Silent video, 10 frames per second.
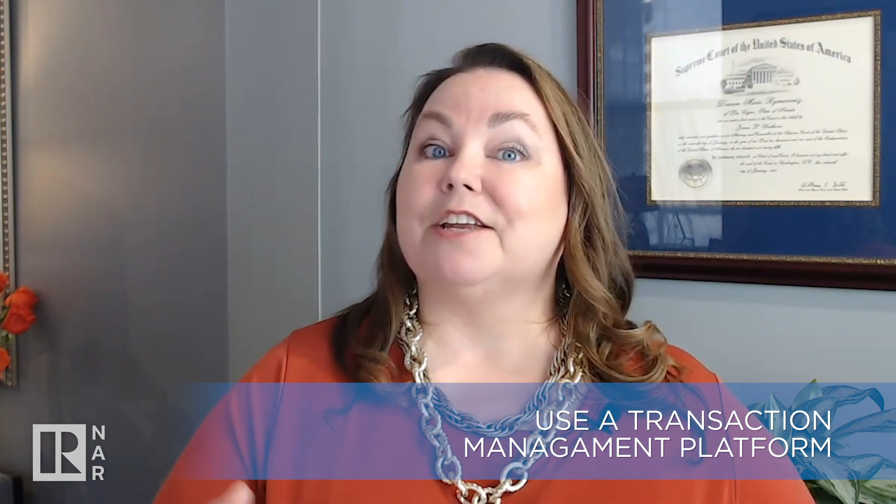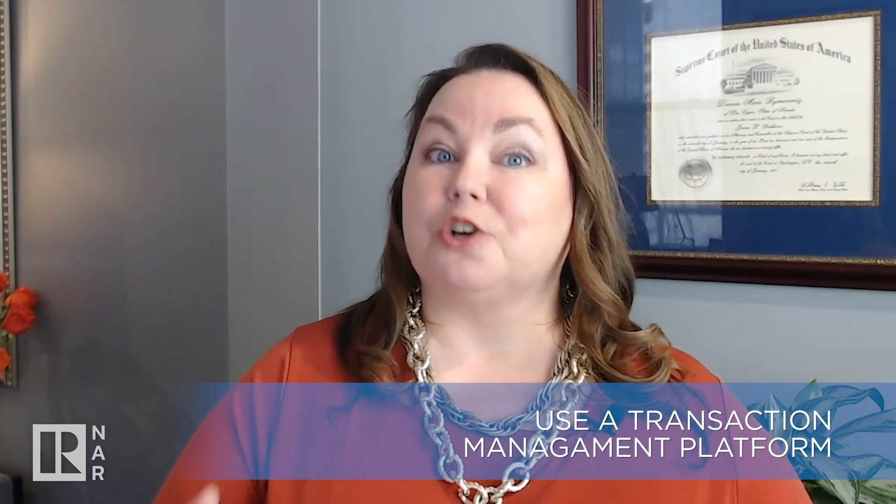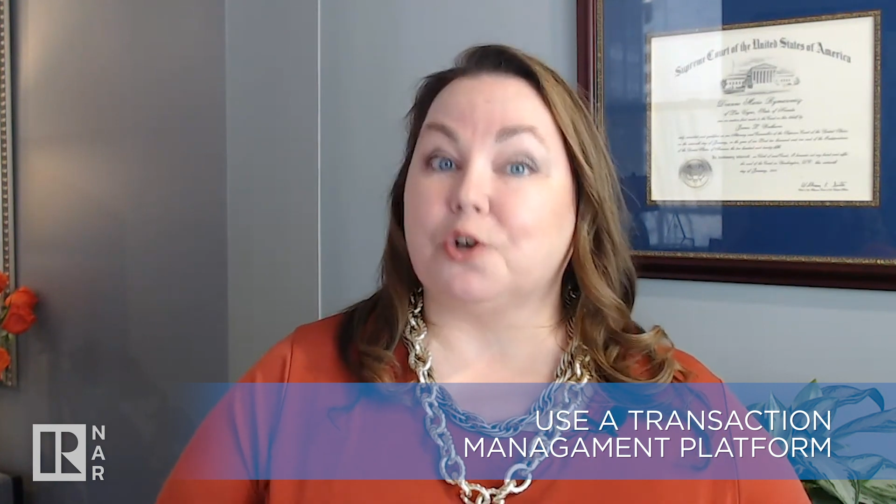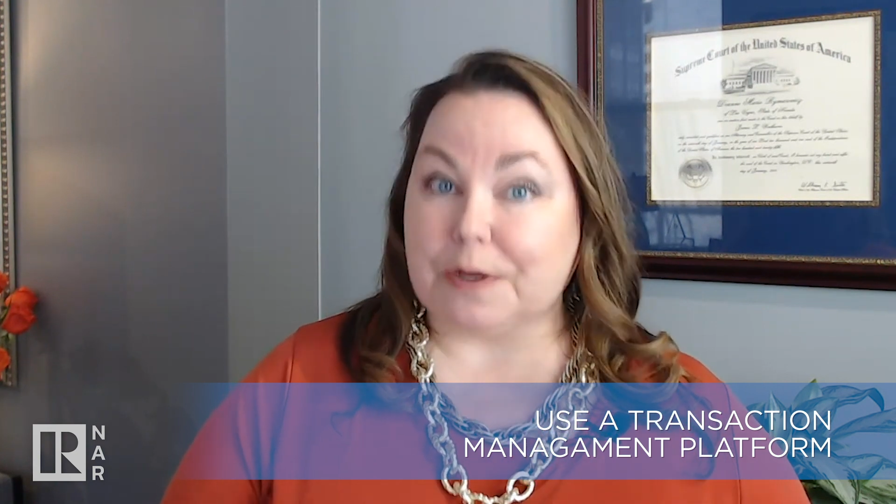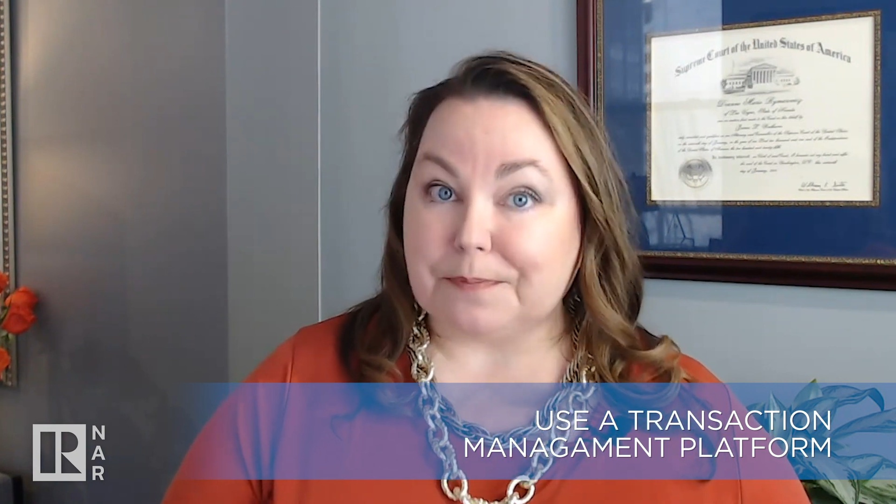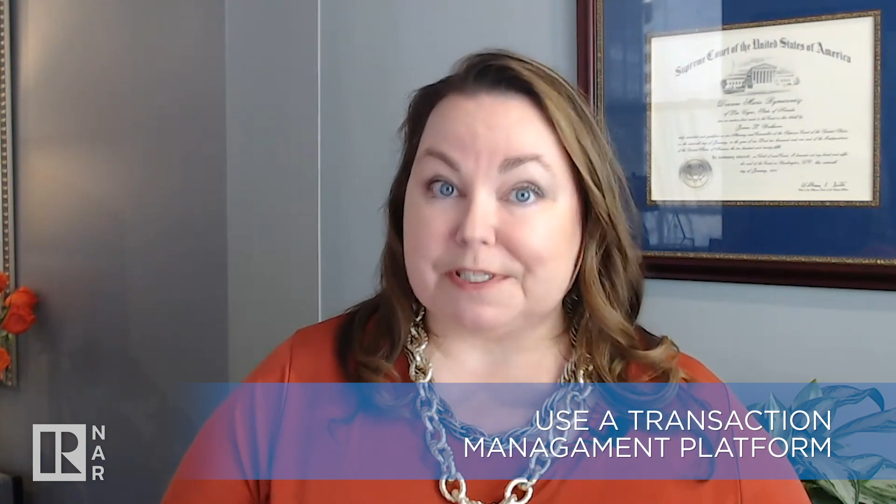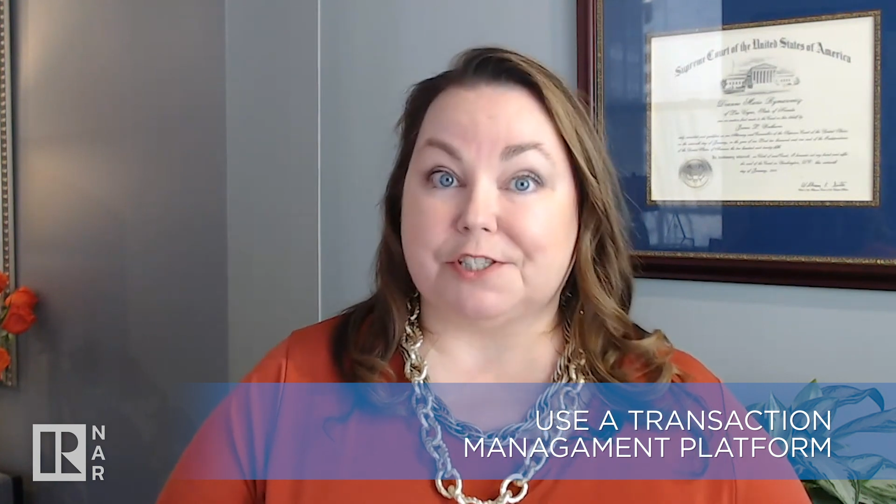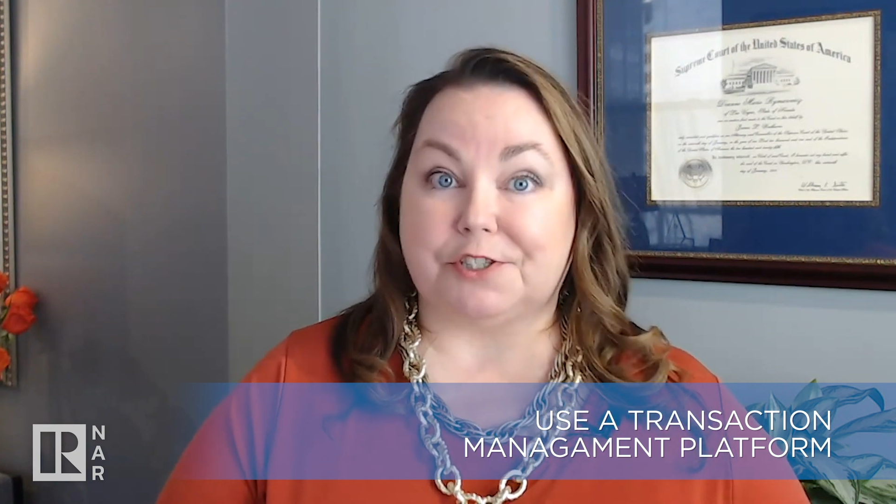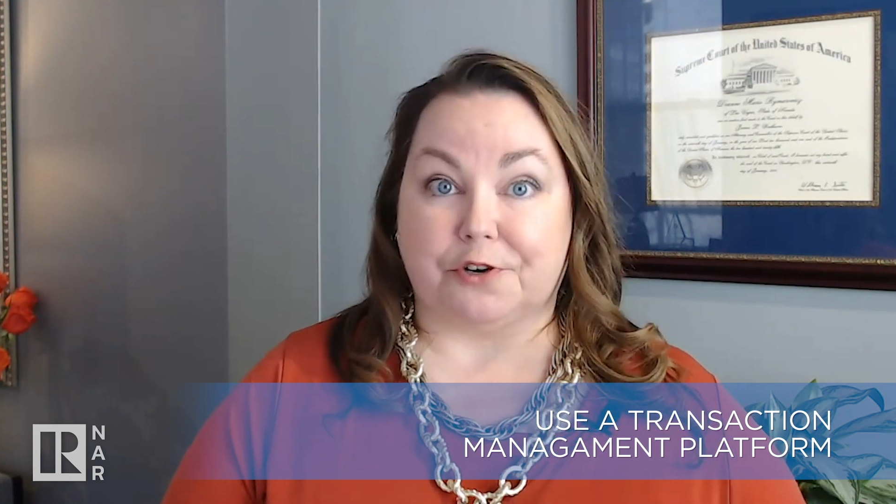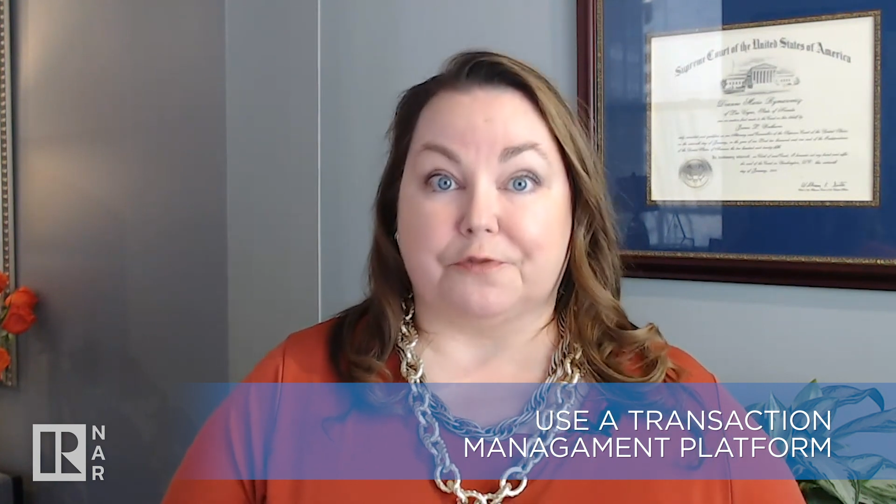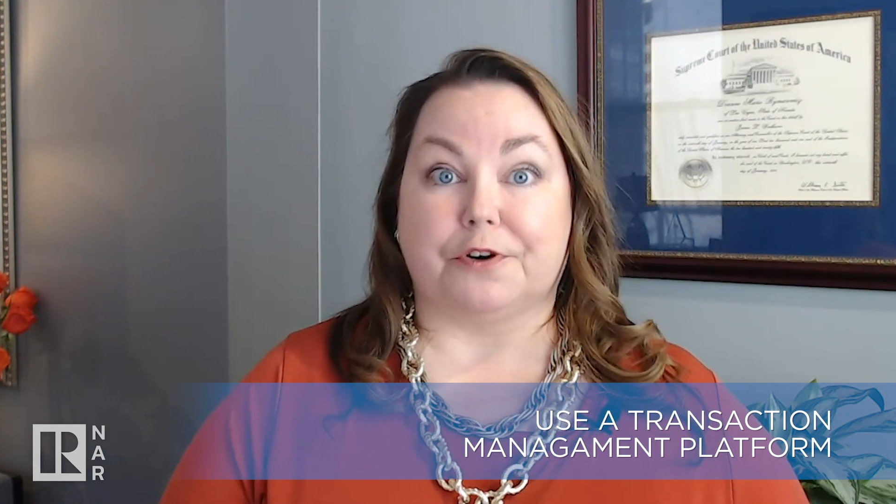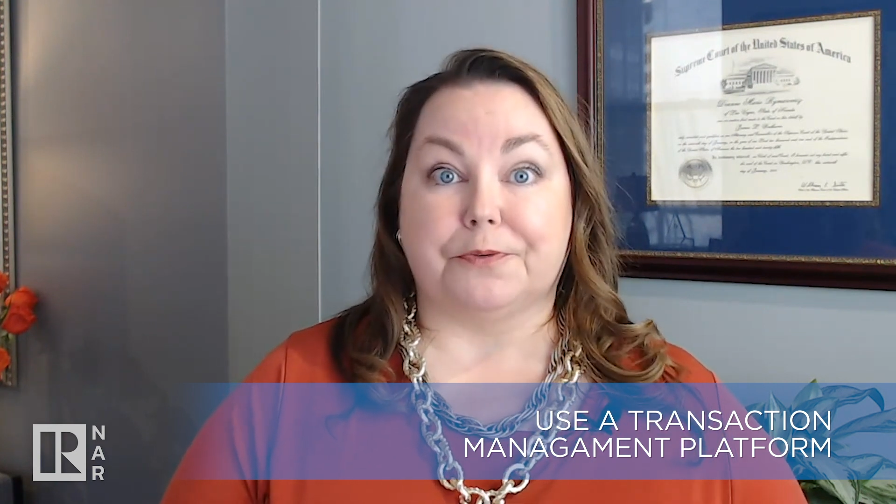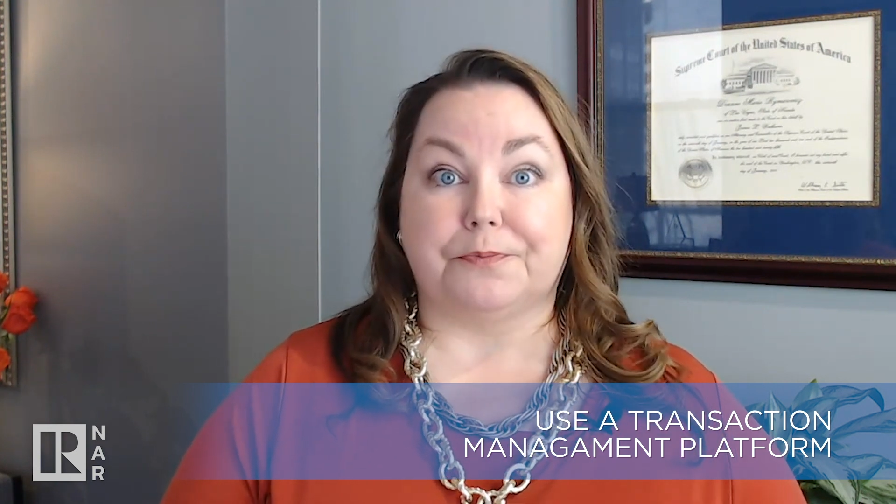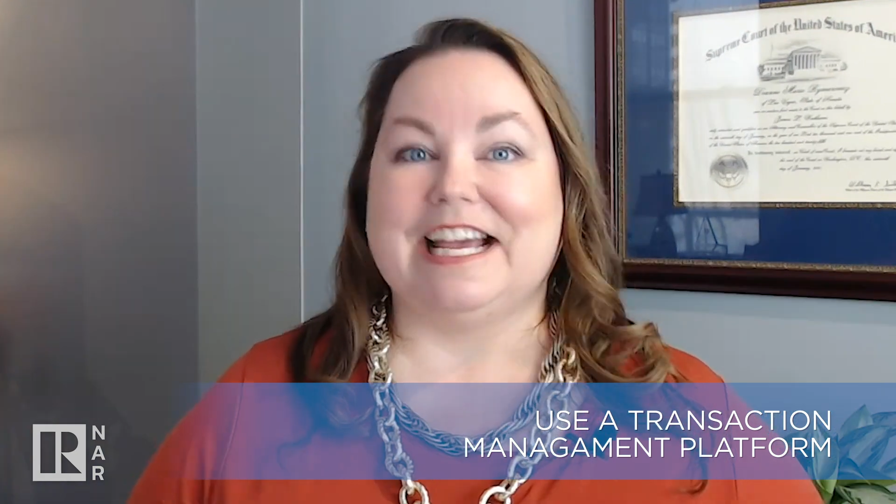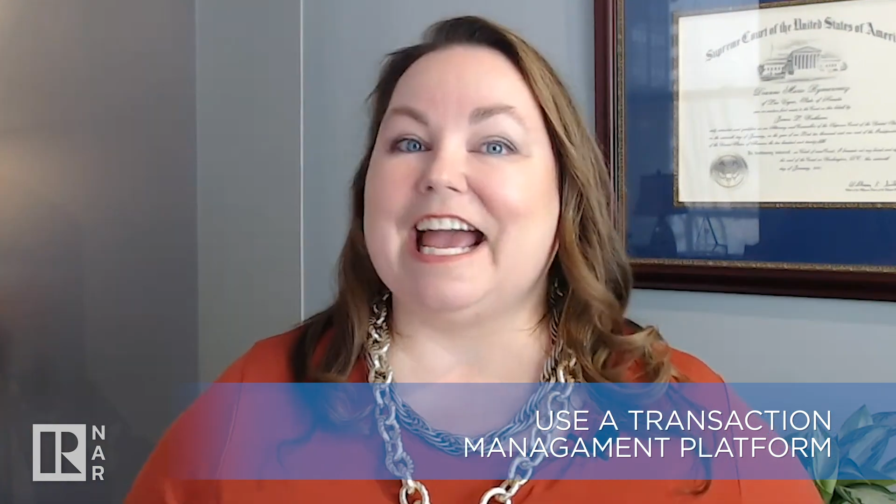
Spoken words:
encrypted server.